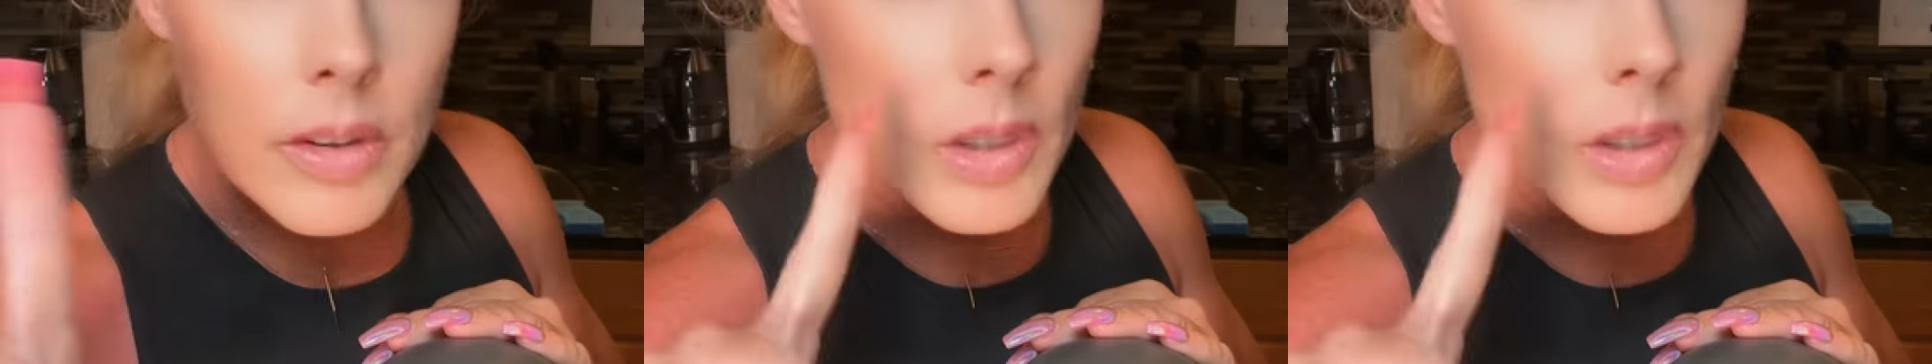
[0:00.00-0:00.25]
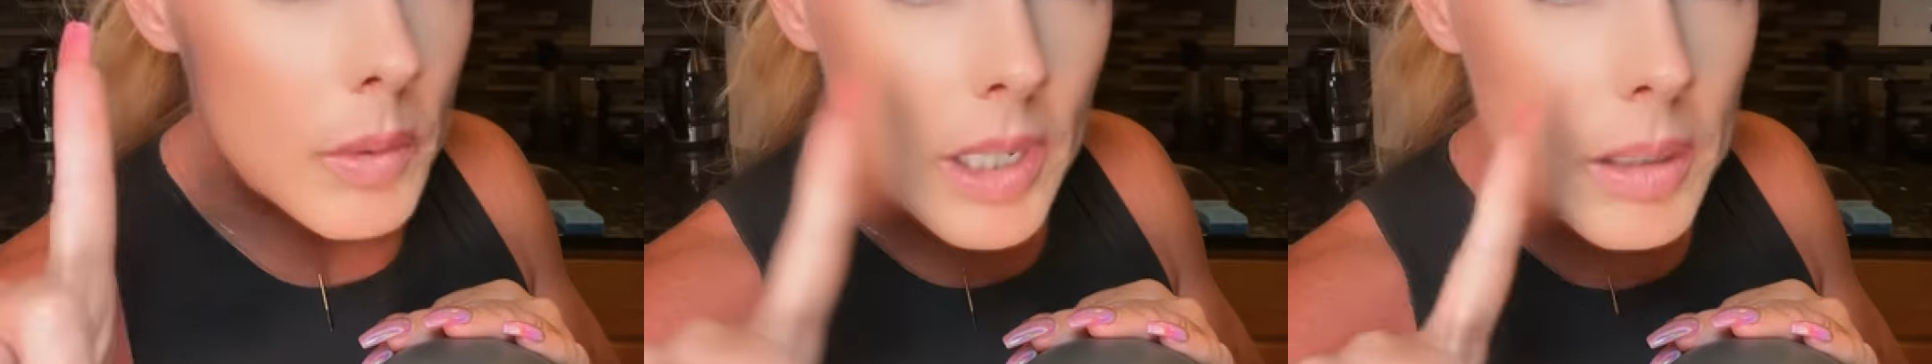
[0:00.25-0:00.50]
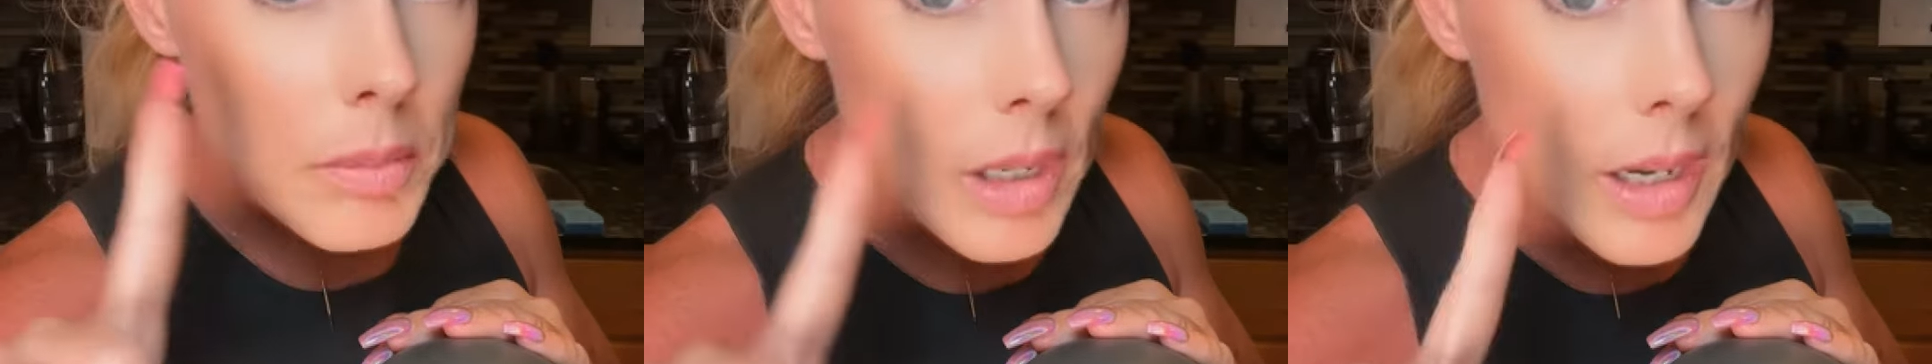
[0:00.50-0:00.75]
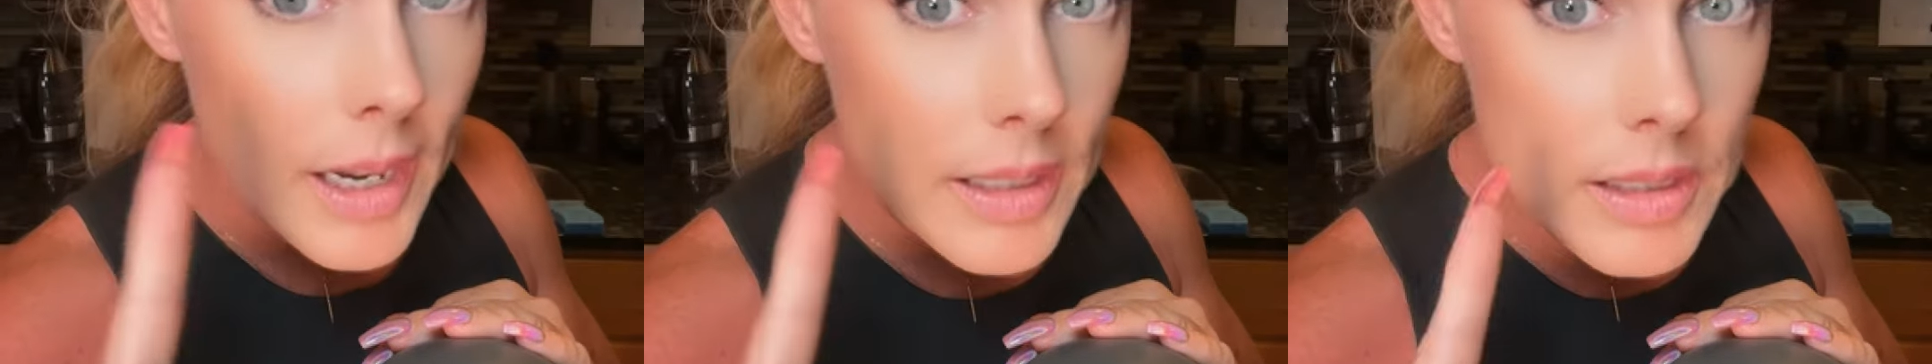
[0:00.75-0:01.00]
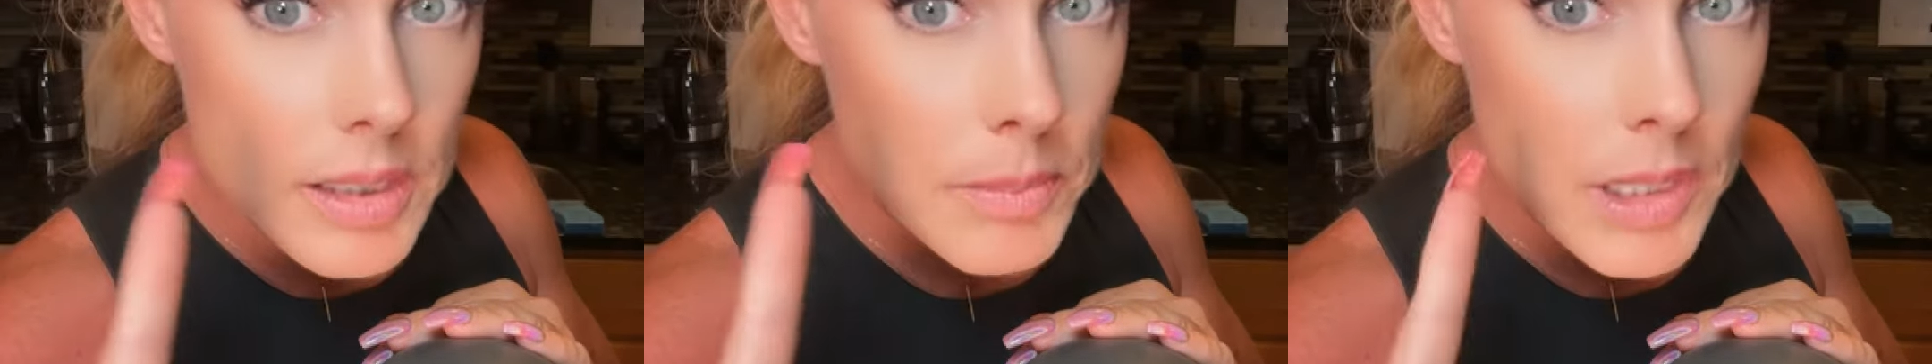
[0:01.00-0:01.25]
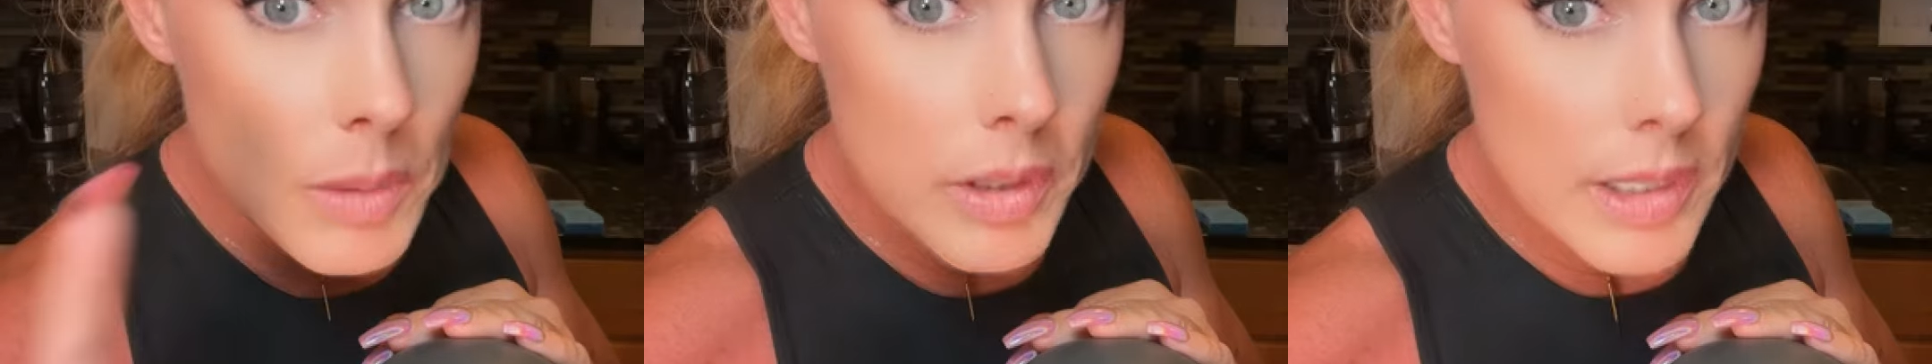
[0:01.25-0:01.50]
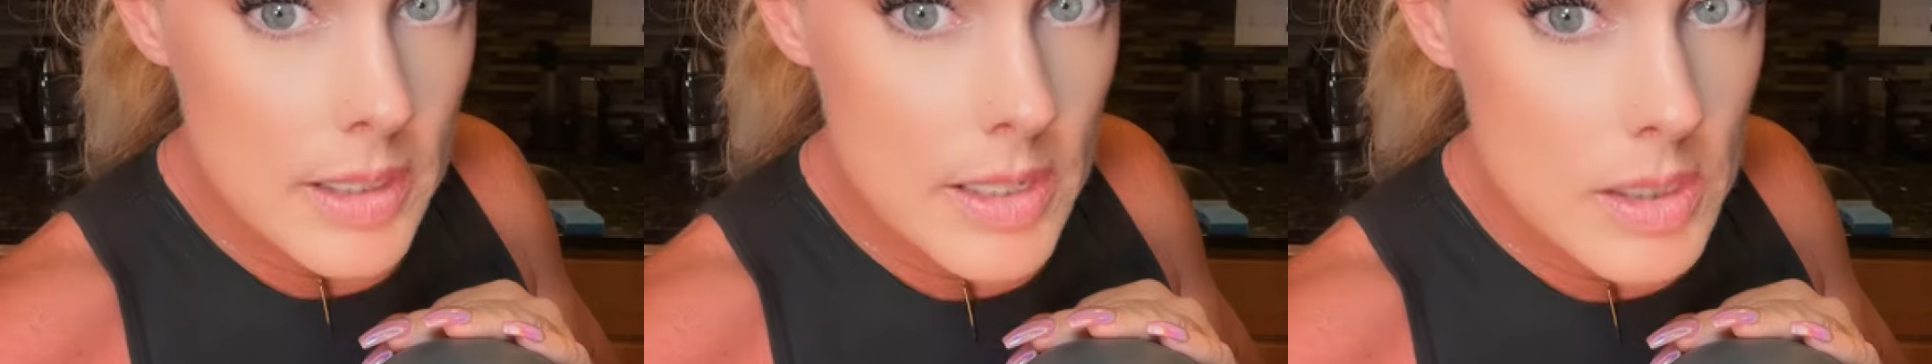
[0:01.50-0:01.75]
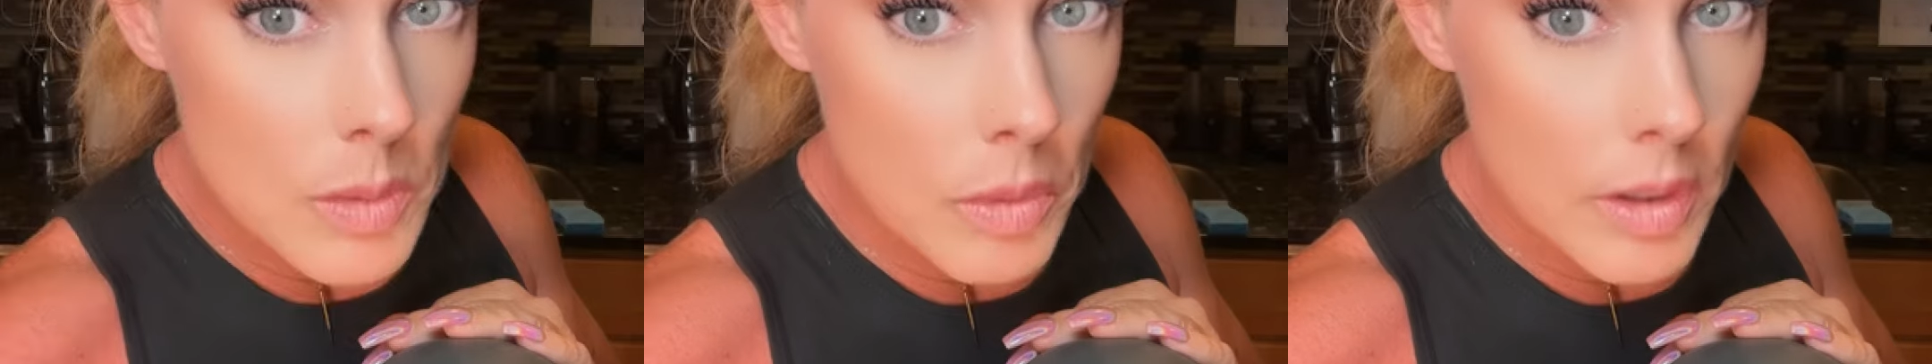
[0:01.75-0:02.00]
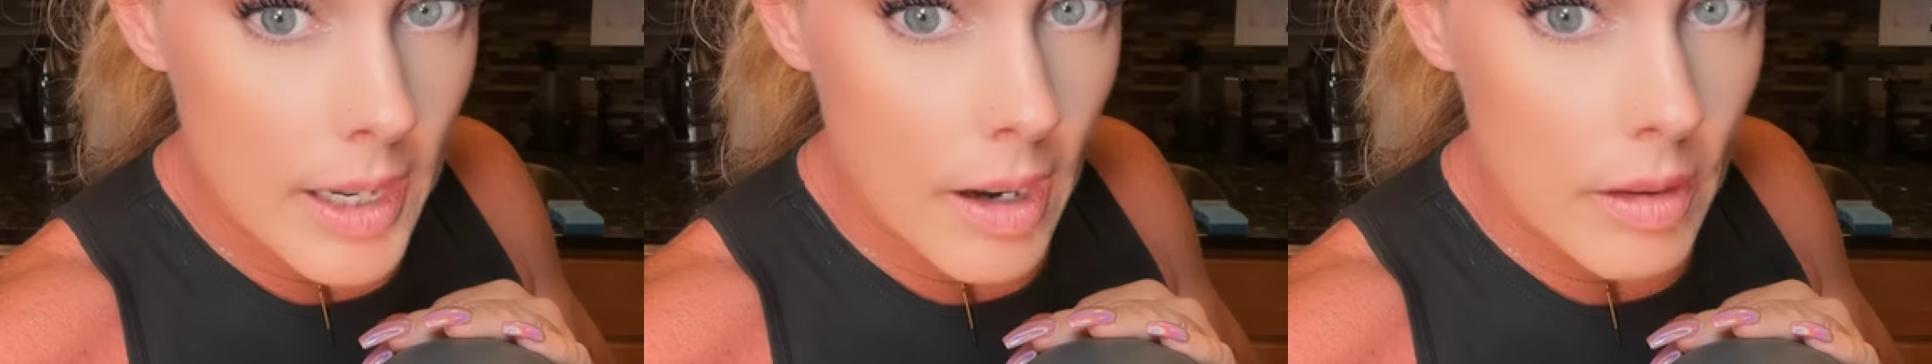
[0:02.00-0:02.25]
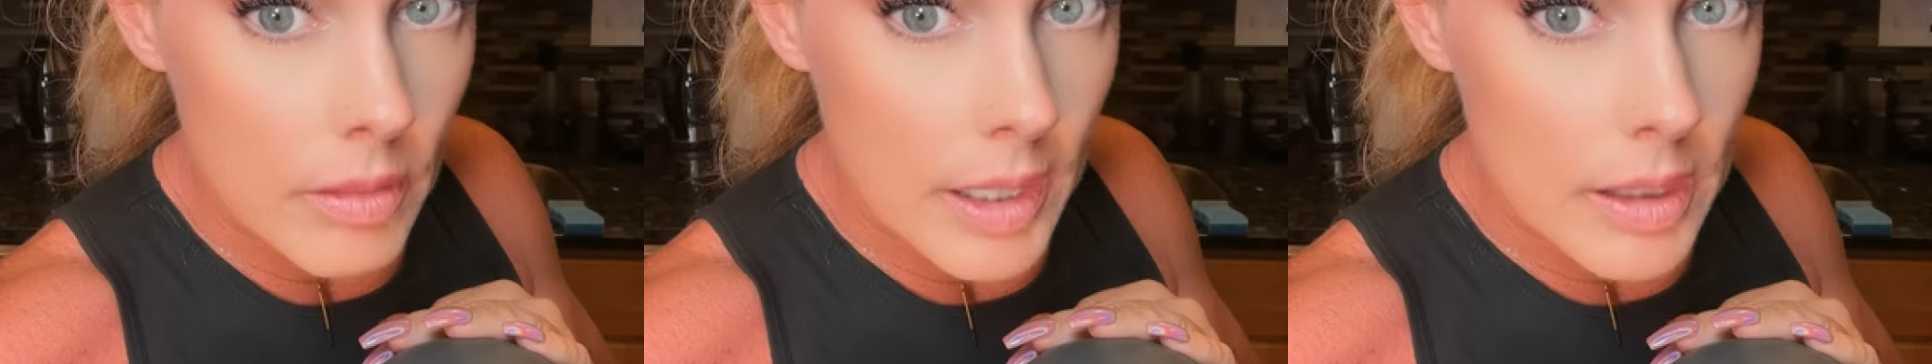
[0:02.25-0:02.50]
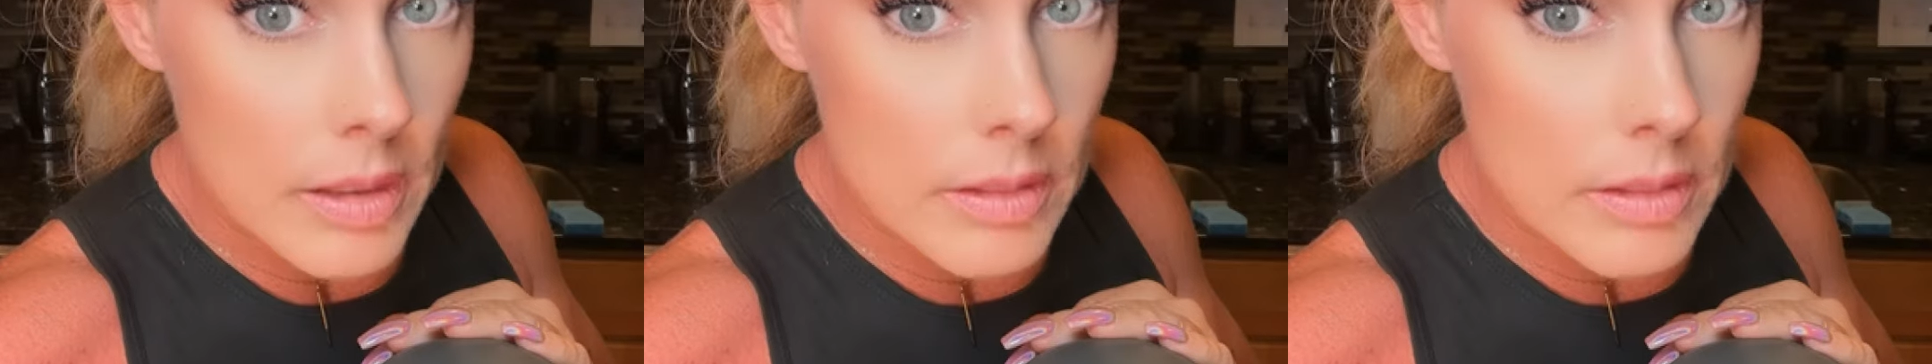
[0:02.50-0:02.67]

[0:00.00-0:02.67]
don't come crying to me when it doesn't work out right.